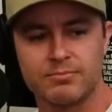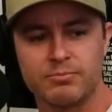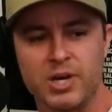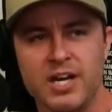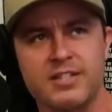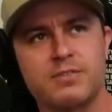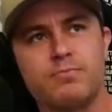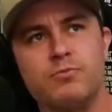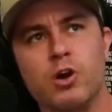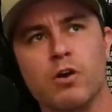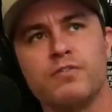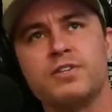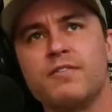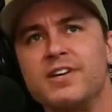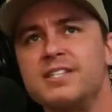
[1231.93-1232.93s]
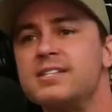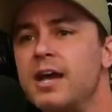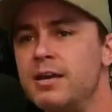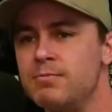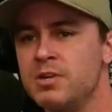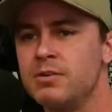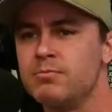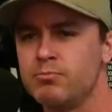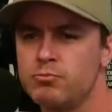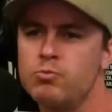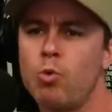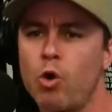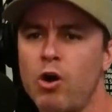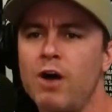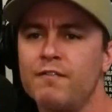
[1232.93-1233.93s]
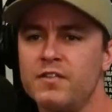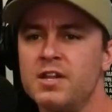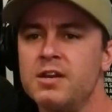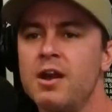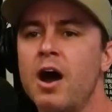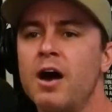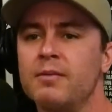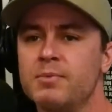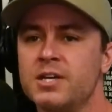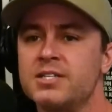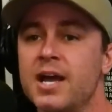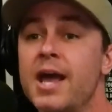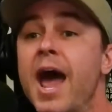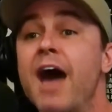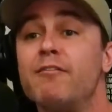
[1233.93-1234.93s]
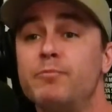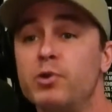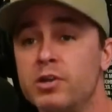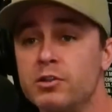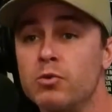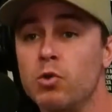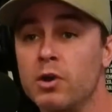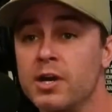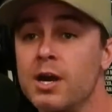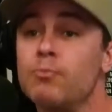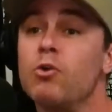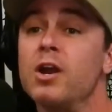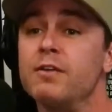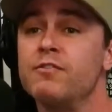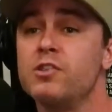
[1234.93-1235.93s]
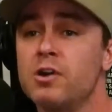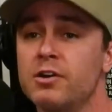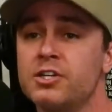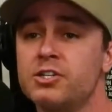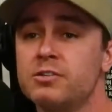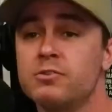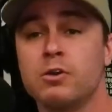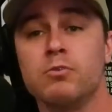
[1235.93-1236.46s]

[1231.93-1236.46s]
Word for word: but it's nerves of excitement more often than not, because I have put in the work and I'm ready for the audition.